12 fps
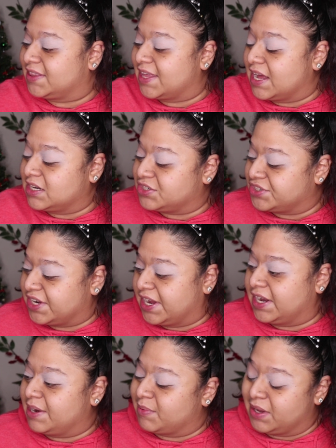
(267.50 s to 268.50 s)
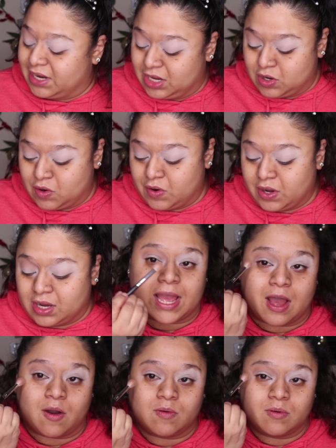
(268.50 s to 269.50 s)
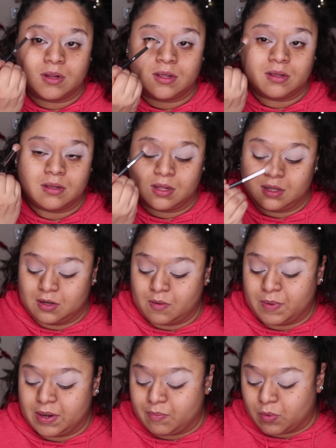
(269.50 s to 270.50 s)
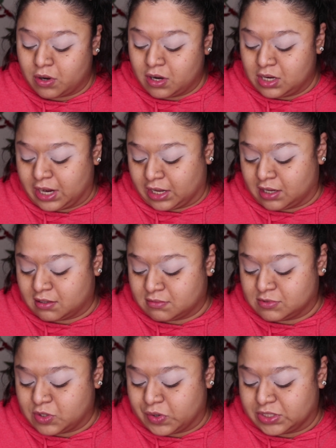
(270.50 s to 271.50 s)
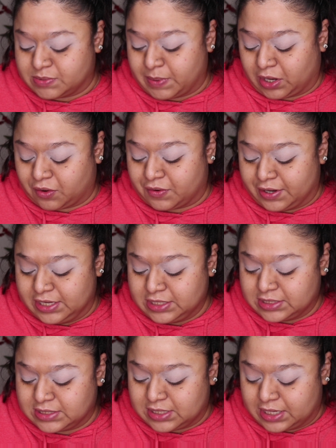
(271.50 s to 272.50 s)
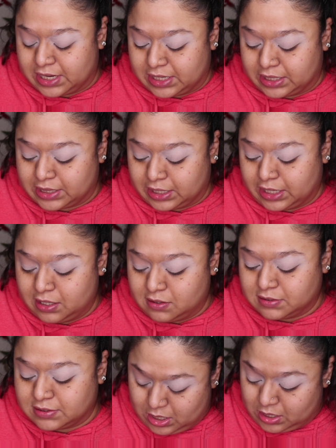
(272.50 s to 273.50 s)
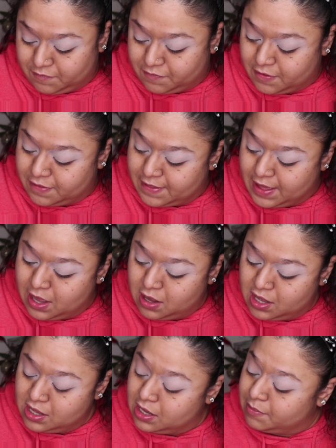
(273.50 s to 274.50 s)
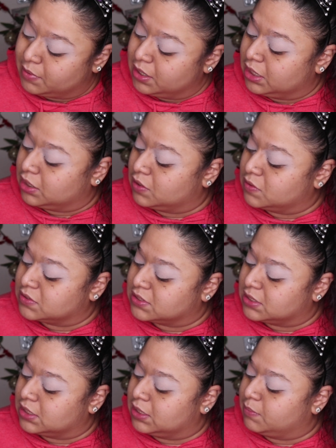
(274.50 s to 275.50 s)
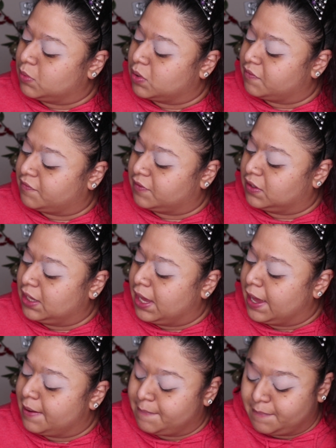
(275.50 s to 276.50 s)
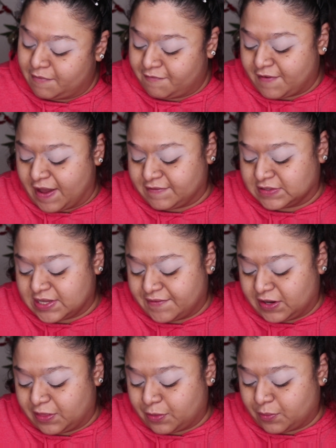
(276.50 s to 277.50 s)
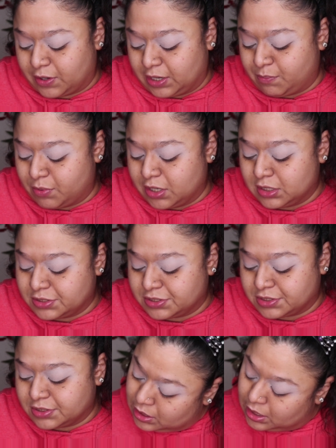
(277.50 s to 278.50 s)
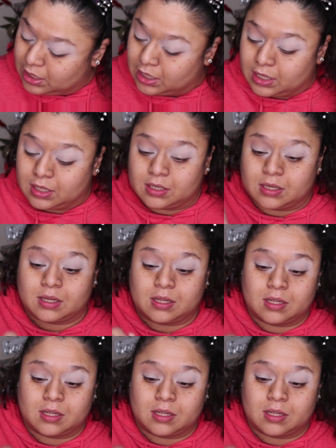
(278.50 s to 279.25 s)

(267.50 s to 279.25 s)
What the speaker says: with that shade, I'm gonna go down a little bit more like towards my crease than anything else. And for that, I'm gonna use the Morphe M573 brush. And